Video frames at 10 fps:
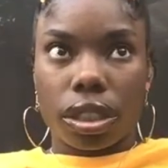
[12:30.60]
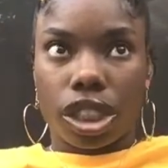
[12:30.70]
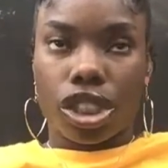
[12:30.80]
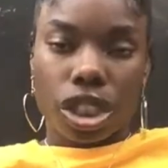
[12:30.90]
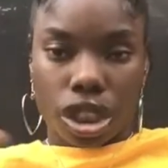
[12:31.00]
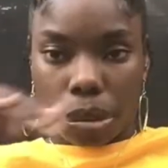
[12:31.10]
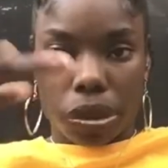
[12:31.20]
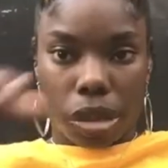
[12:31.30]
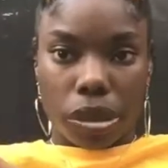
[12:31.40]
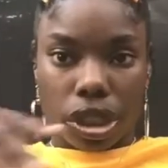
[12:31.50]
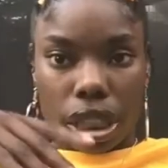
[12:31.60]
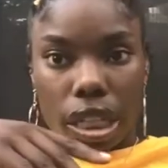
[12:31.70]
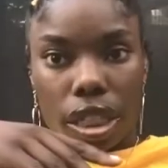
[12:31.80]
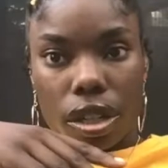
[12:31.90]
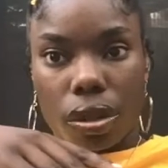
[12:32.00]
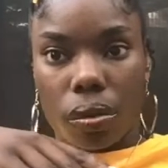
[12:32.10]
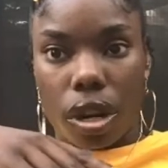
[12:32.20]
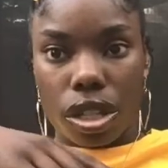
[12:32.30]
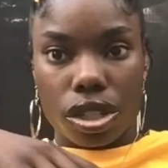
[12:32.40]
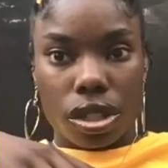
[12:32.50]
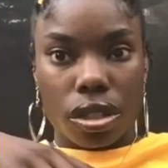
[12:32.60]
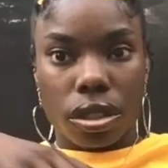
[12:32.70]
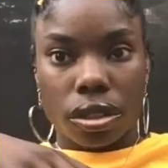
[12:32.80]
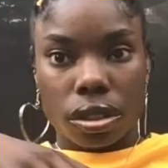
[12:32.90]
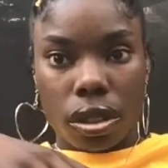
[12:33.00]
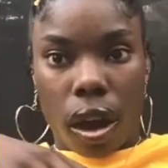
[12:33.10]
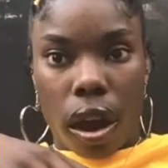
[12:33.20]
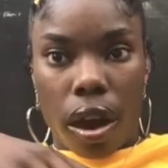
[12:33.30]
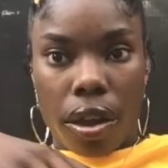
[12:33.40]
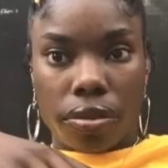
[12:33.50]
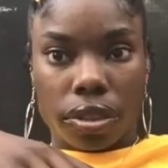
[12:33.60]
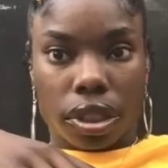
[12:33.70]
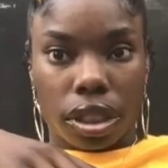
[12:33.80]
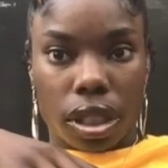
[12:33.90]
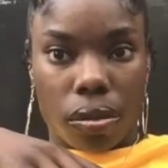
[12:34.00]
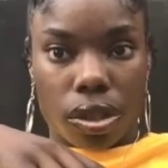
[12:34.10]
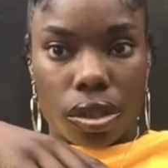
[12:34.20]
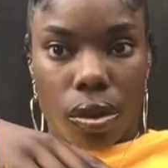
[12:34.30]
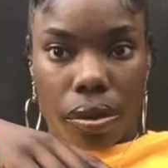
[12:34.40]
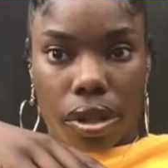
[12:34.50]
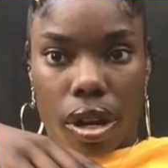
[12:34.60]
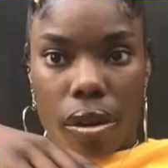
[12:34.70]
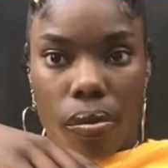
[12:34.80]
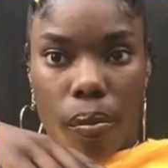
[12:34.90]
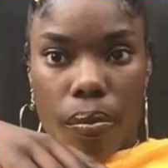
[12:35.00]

the judges pretty much sat down and watched everything that was going on.